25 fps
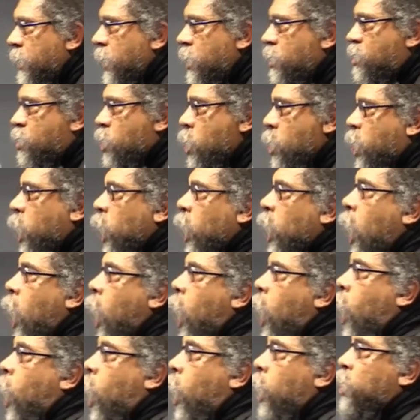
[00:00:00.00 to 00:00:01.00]
you can
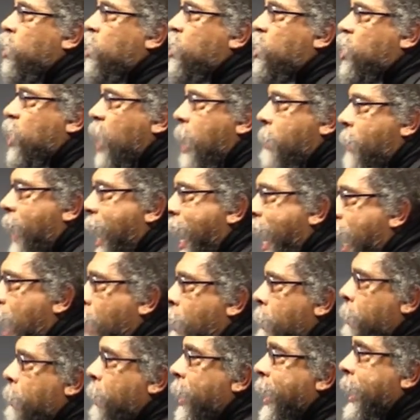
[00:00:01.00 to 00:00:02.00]
somehow,
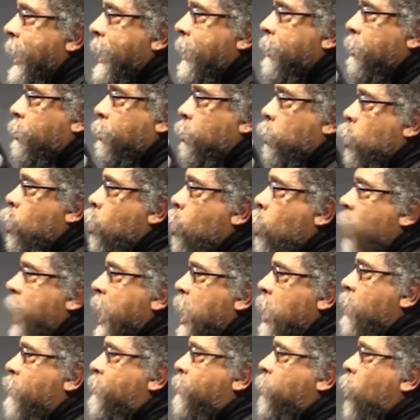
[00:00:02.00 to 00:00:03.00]
through
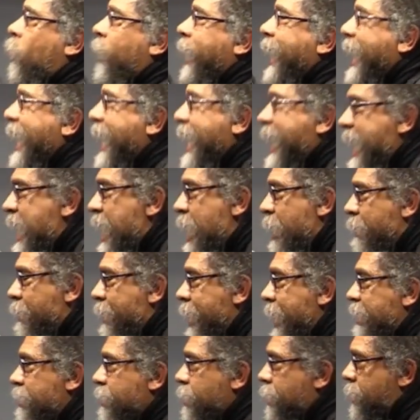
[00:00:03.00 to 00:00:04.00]
willful
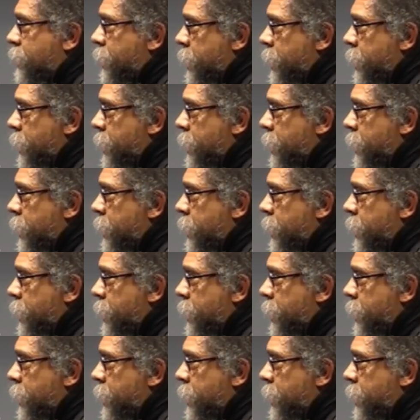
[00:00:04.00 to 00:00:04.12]
ignorance,